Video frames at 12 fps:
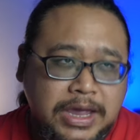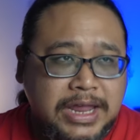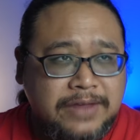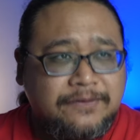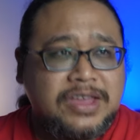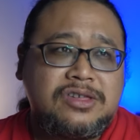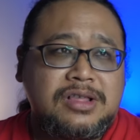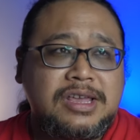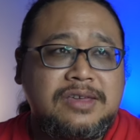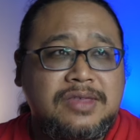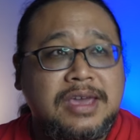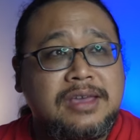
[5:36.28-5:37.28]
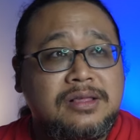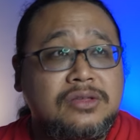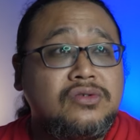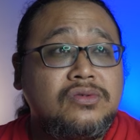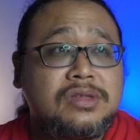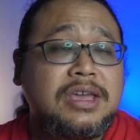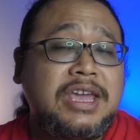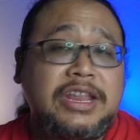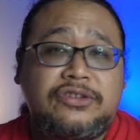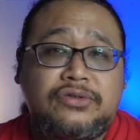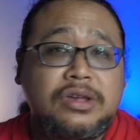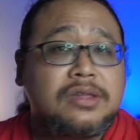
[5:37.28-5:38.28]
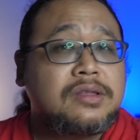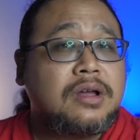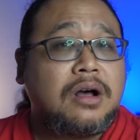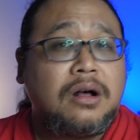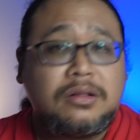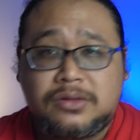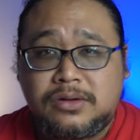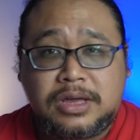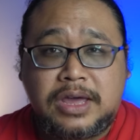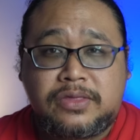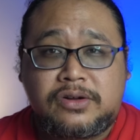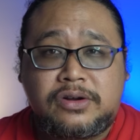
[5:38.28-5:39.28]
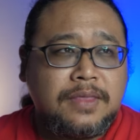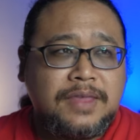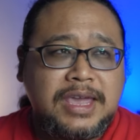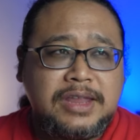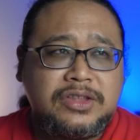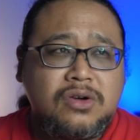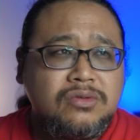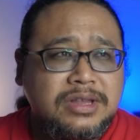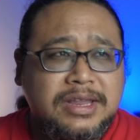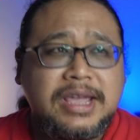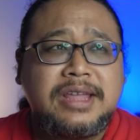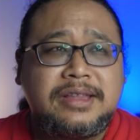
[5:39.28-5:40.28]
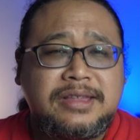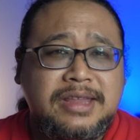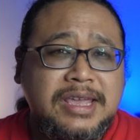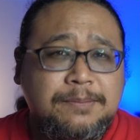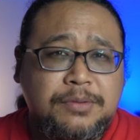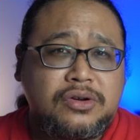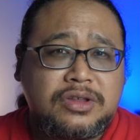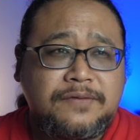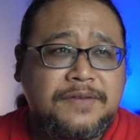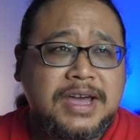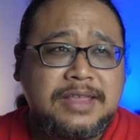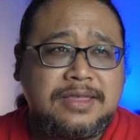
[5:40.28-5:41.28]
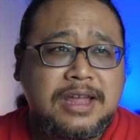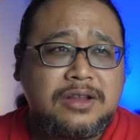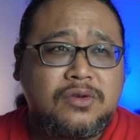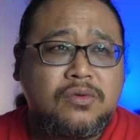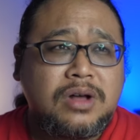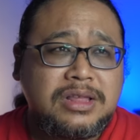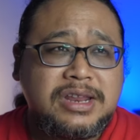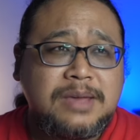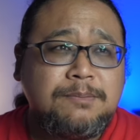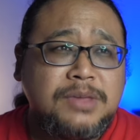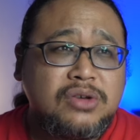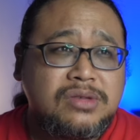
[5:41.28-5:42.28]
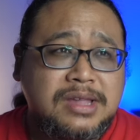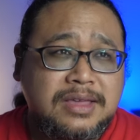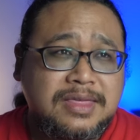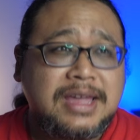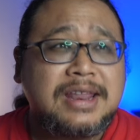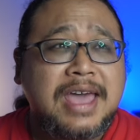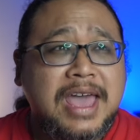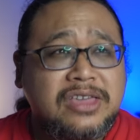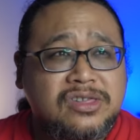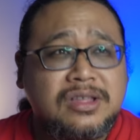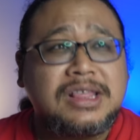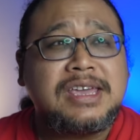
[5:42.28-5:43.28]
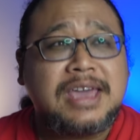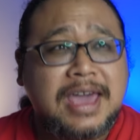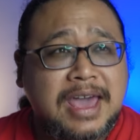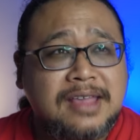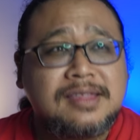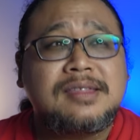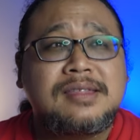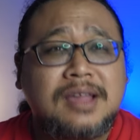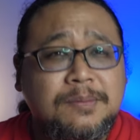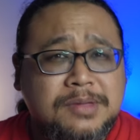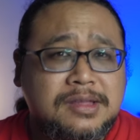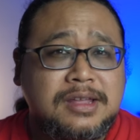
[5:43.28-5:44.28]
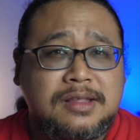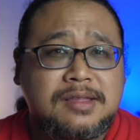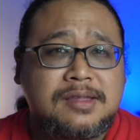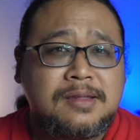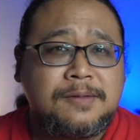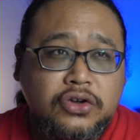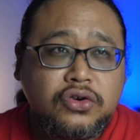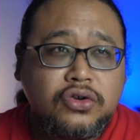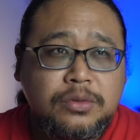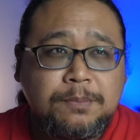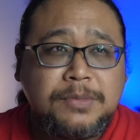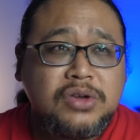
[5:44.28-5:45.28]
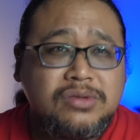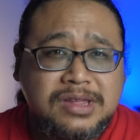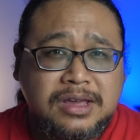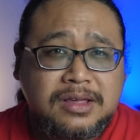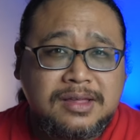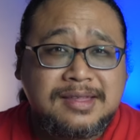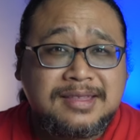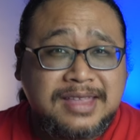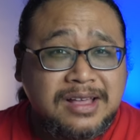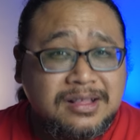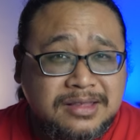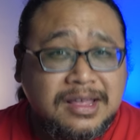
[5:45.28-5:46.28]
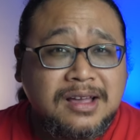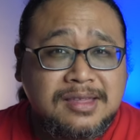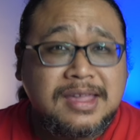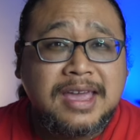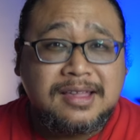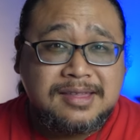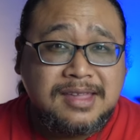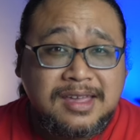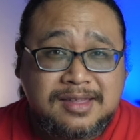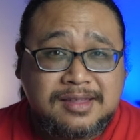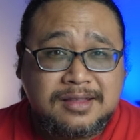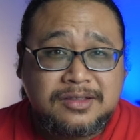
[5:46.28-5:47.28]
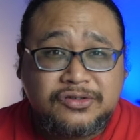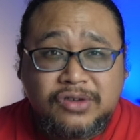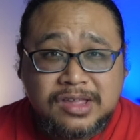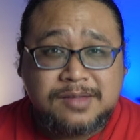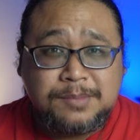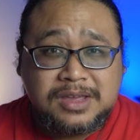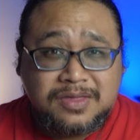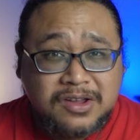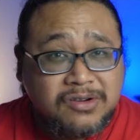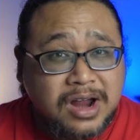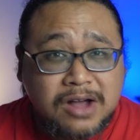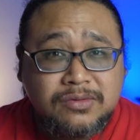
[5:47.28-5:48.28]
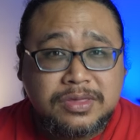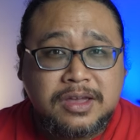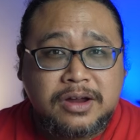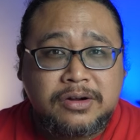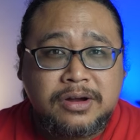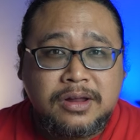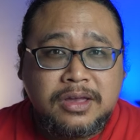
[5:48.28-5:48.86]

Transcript: And eventually they lose interest altogether. They don't dig deeper to find that quality music that actually has substance. Good music still does exist. Trust me, they're out there.